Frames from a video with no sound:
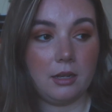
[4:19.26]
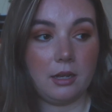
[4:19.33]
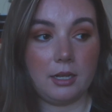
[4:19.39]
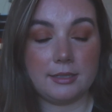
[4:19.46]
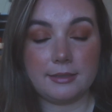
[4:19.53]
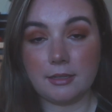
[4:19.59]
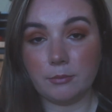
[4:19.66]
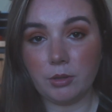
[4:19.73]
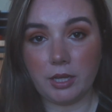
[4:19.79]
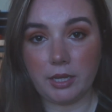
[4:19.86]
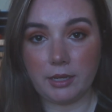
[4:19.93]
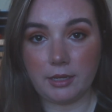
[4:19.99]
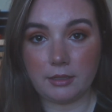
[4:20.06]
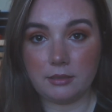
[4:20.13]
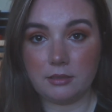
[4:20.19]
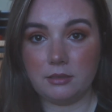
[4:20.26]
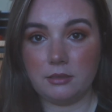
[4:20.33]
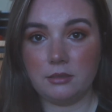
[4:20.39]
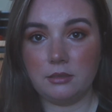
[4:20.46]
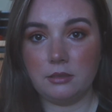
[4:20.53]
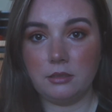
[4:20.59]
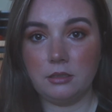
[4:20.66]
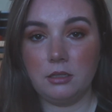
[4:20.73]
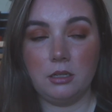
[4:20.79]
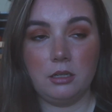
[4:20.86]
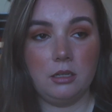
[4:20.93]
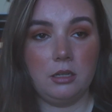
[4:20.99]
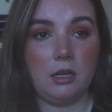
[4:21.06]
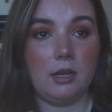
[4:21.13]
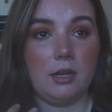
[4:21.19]
a sibling,
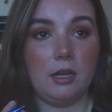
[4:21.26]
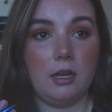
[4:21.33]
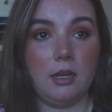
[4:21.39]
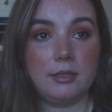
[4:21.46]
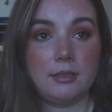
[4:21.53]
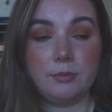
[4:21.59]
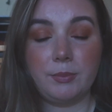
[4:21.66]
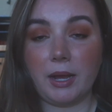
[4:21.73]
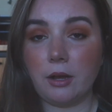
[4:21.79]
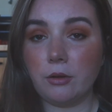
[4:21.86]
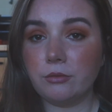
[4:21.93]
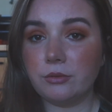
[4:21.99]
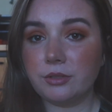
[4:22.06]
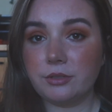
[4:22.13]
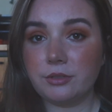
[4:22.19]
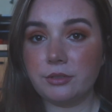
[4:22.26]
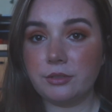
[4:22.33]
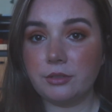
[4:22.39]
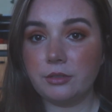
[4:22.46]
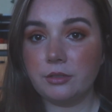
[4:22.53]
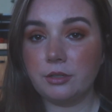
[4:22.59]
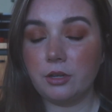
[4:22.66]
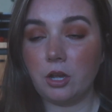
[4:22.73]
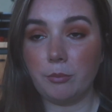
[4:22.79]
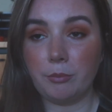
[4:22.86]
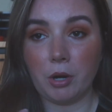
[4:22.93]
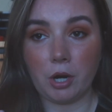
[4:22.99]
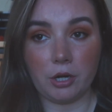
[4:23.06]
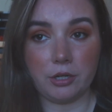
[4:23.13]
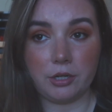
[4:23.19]
a spouse, a
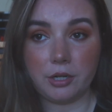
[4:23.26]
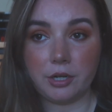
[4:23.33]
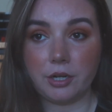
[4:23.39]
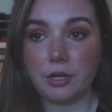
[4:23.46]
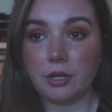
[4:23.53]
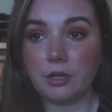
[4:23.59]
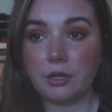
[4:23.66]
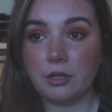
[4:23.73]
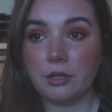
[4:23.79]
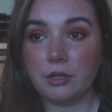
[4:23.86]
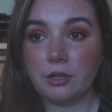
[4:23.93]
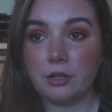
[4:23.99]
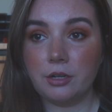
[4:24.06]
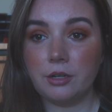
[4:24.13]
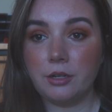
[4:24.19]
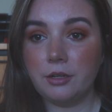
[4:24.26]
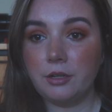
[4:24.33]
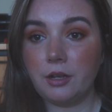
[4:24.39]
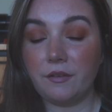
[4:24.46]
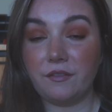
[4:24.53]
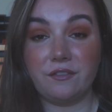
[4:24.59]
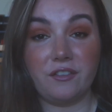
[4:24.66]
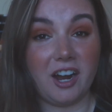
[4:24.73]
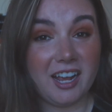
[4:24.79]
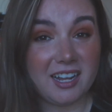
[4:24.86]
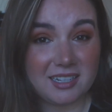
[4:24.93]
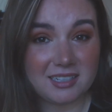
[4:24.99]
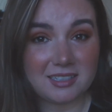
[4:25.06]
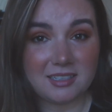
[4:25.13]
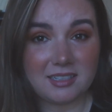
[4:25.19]
partner, a
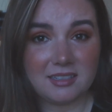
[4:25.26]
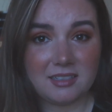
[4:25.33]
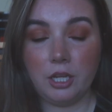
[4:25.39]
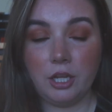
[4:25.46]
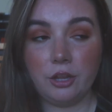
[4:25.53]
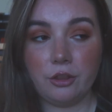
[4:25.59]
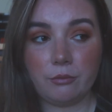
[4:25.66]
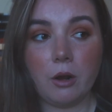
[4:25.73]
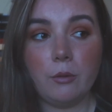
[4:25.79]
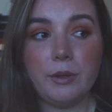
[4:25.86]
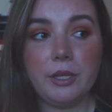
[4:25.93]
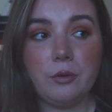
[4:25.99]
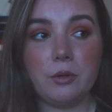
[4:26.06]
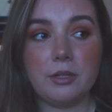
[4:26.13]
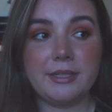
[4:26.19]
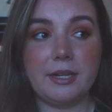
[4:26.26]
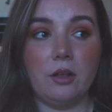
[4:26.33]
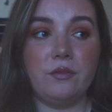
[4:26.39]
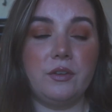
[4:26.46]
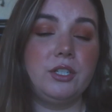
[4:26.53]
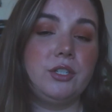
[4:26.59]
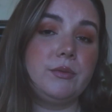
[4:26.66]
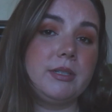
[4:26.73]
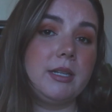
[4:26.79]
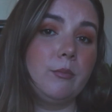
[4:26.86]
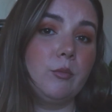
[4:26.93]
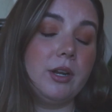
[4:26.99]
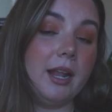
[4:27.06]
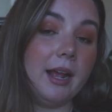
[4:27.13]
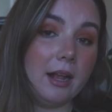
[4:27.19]
friend. Throwing yourself into
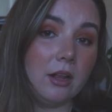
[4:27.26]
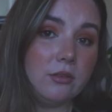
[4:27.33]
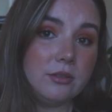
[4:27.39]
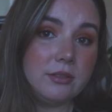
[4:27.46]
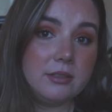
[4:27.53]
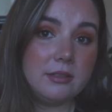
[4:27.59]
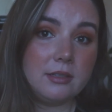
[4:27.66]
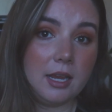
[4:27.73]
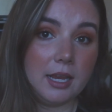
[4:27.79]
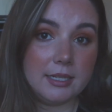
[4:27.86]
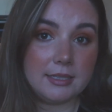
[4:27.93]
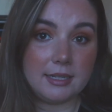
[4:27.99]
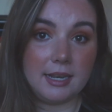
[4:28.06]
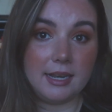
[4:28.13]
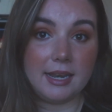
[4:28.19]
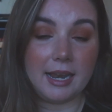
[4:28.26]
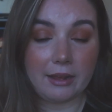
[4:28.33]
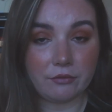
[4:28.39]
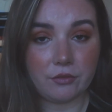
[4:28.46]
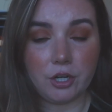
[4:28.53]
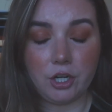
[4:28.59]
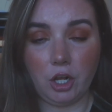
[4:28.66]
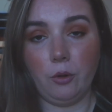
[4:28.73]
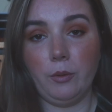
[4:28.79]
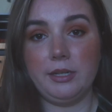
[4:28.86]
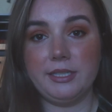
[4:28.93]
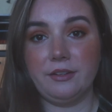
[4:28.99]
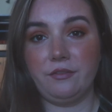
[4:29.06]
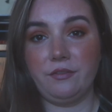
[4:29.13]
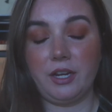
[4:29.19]
someone else is never
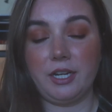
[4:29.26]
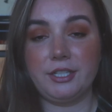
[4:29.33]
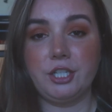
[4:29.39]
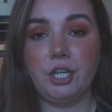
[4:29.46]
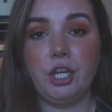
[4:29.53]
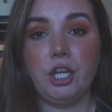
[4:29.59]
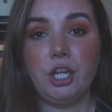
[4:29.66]
going to fix